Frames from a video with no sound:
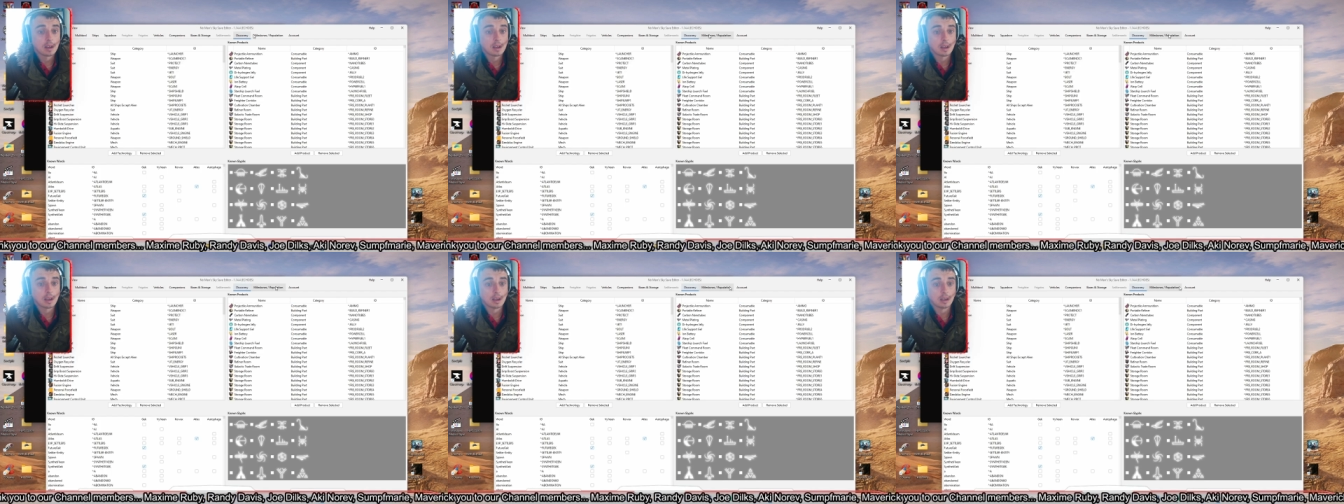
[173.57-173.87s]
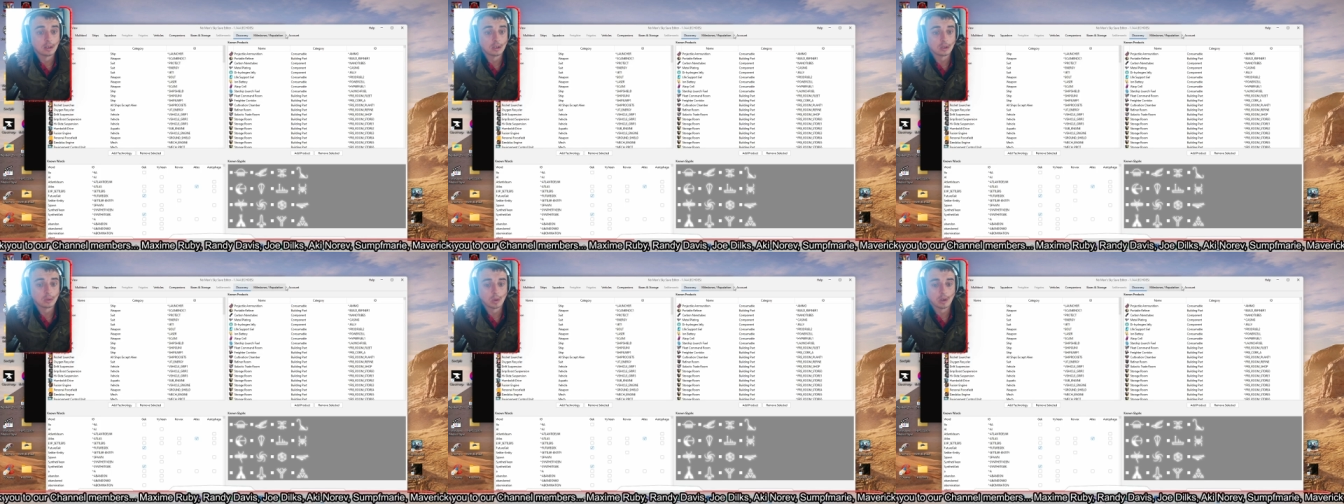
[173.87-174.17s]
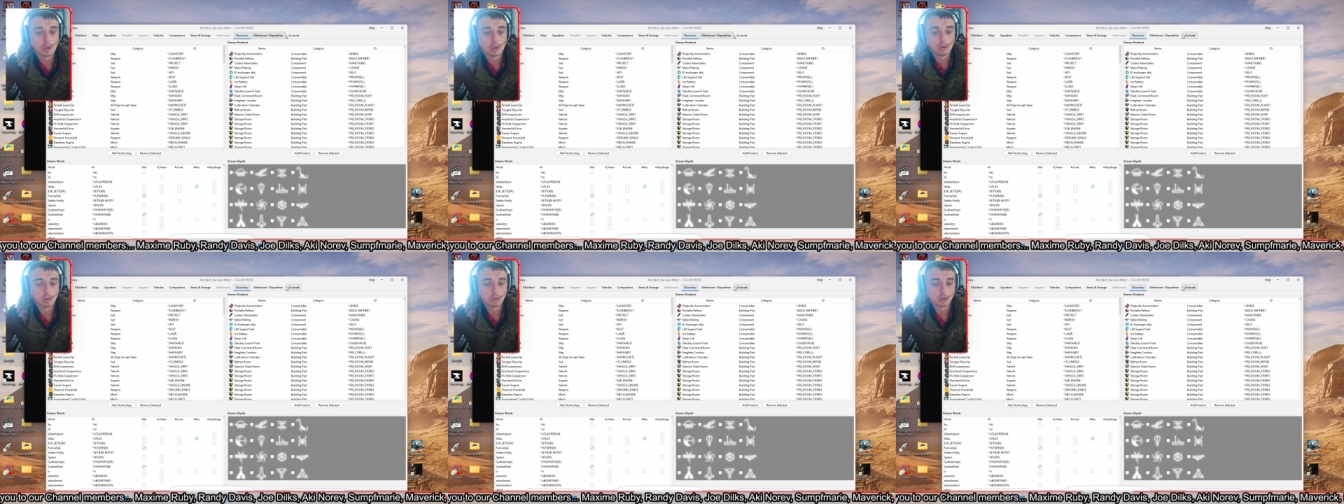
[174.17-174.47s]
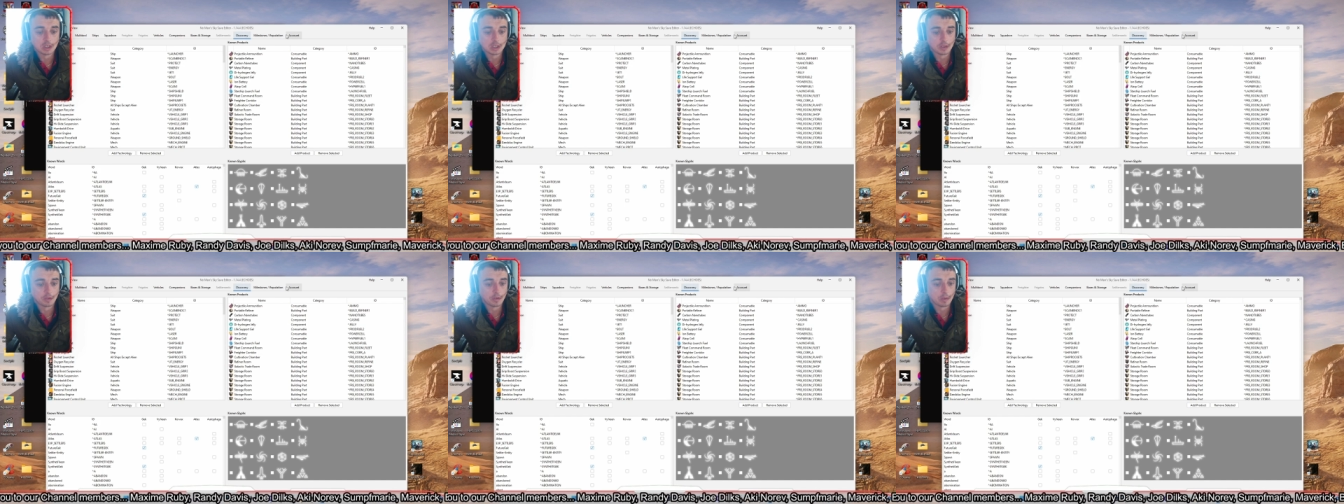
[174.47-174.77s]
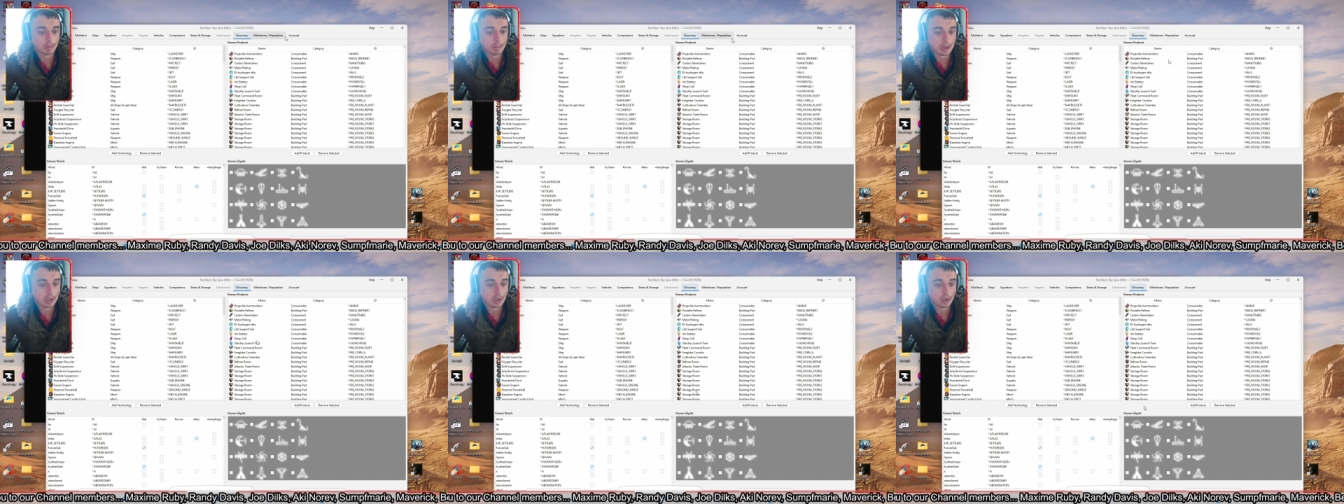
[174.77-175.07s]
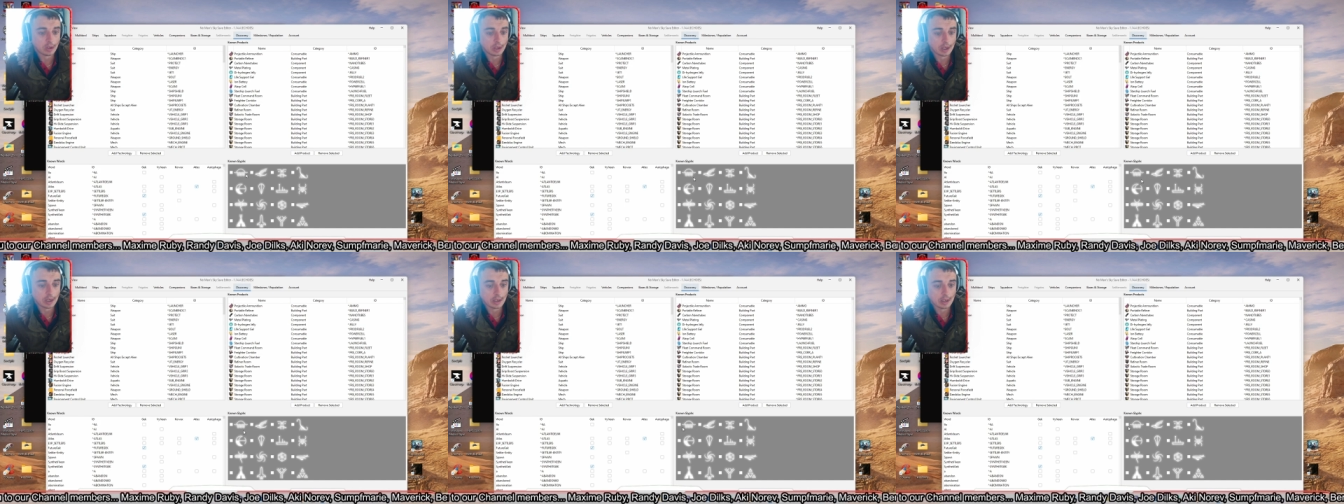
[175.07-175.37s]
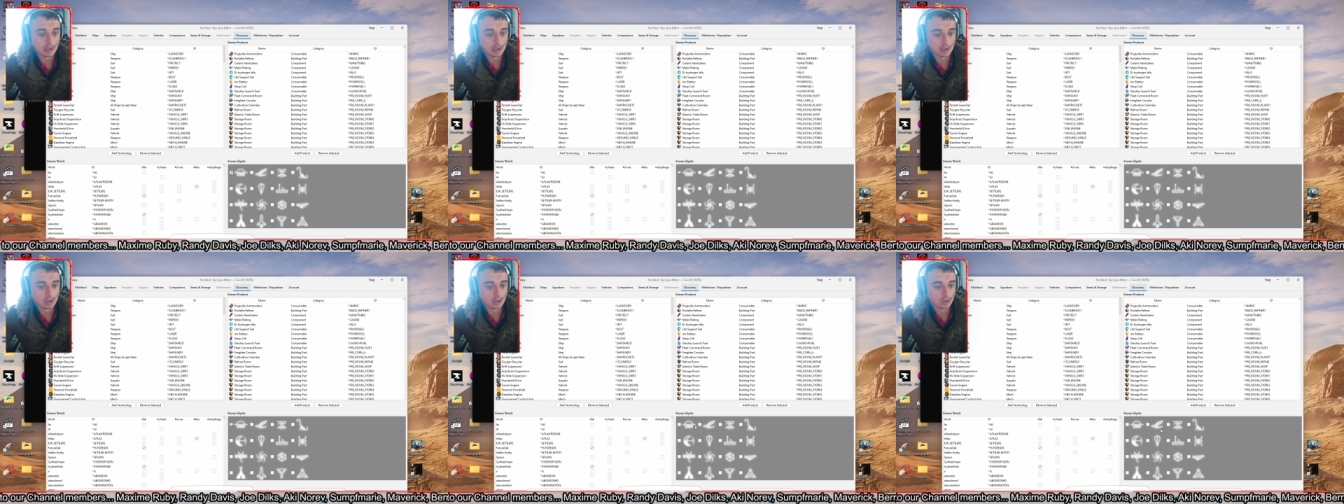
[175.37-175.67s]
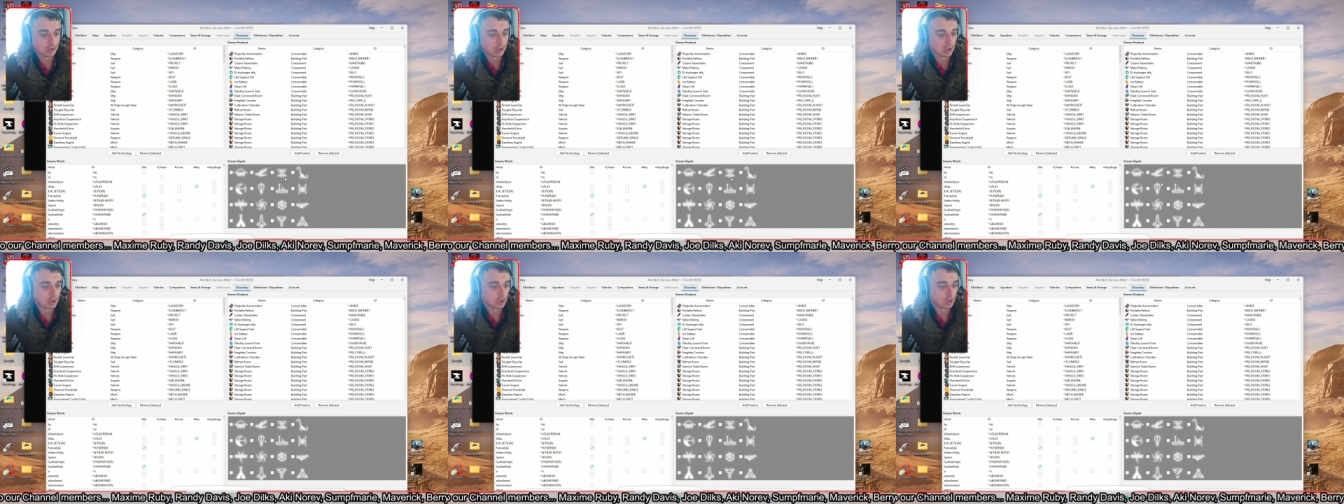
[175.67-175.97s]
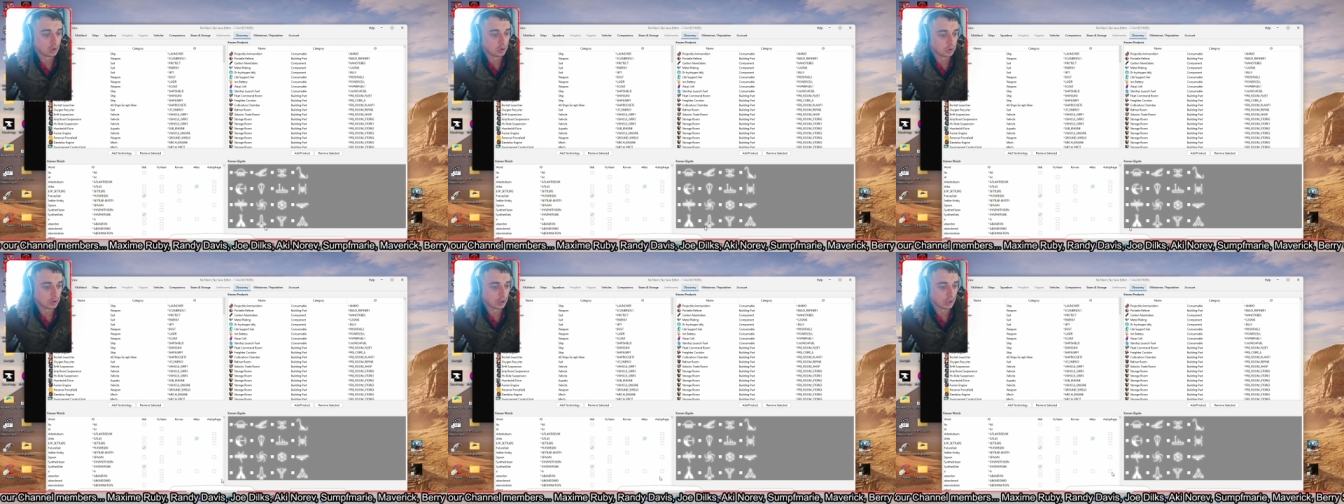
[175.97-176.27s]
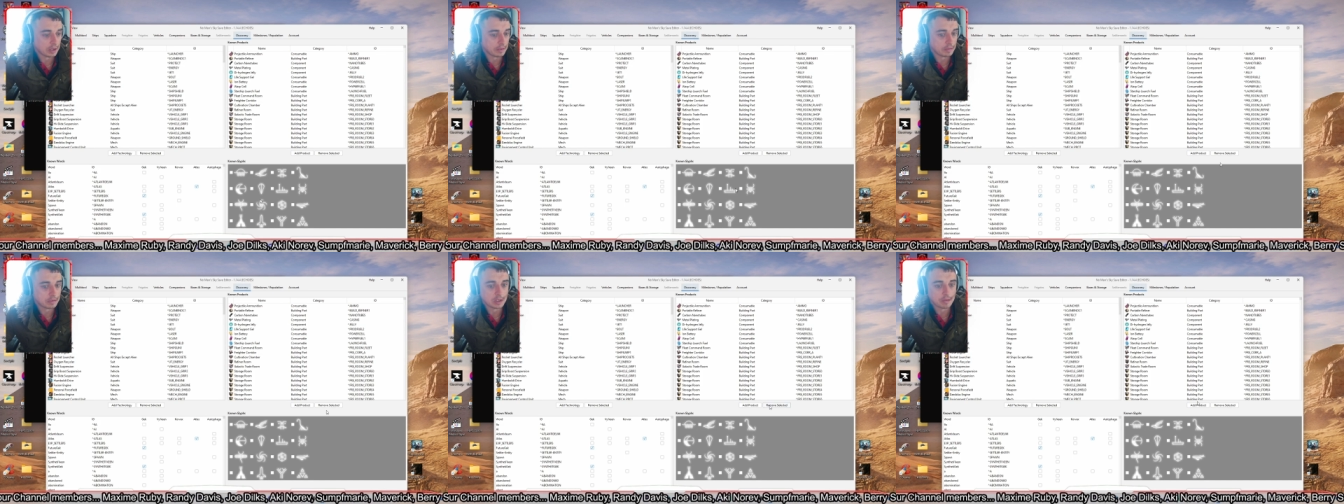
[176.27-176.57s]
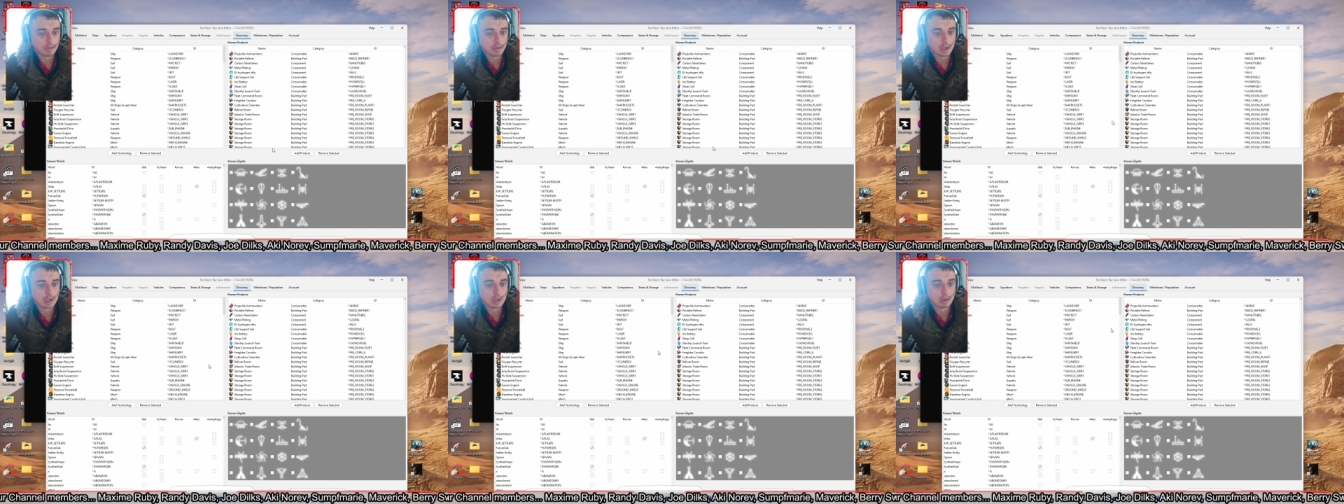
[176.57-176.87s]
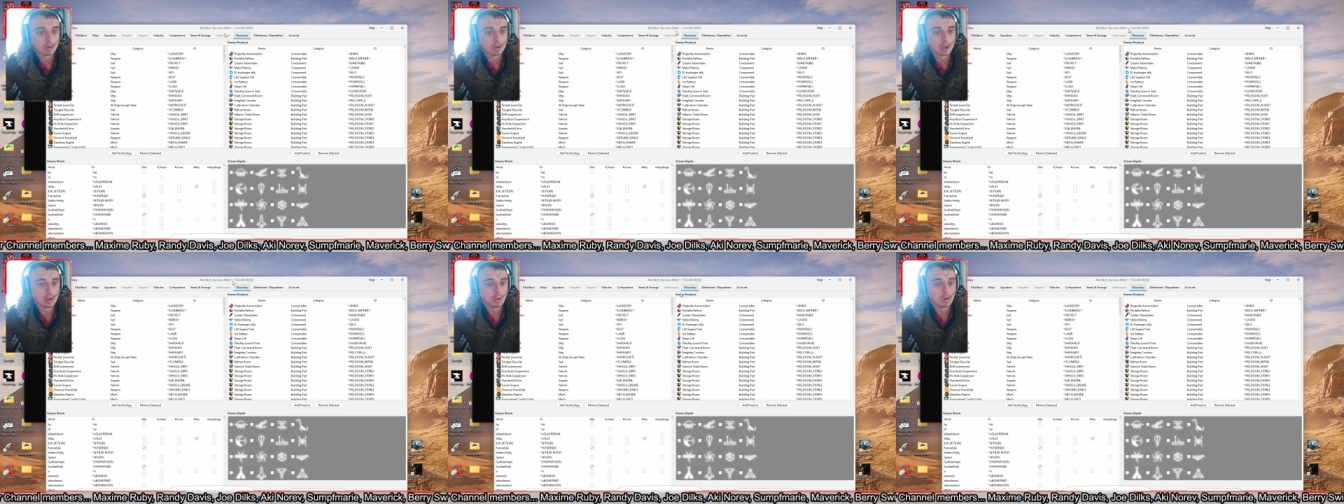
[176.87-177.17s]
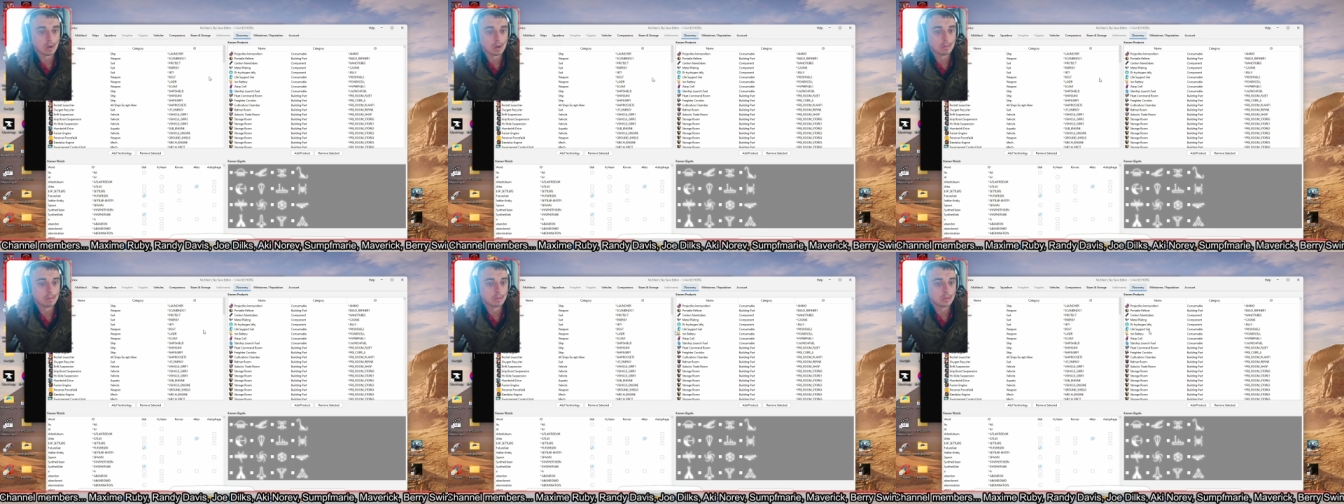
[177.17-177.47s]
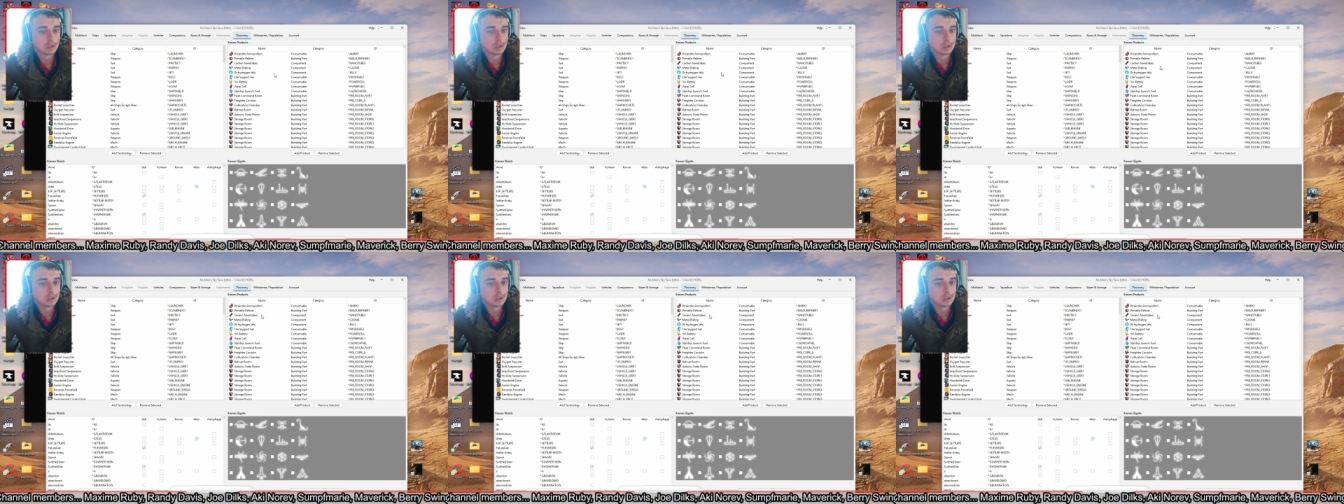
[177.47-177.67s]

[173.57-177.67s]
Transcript: I just want to use this for building. You can unlock all glyphs if you don't know them.